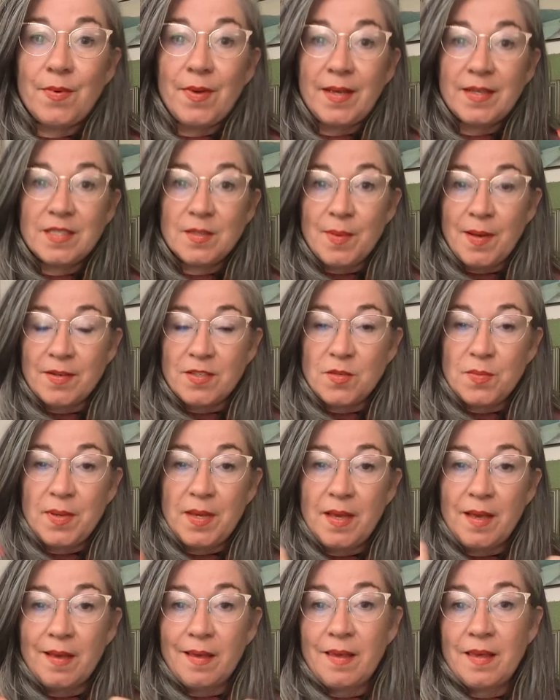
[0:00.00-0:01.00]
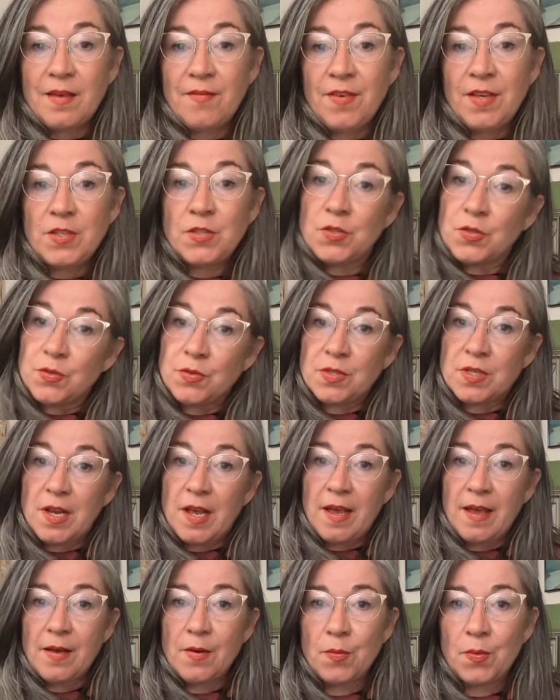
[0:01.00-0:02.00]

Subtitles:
It's about to be Giving Tuesday,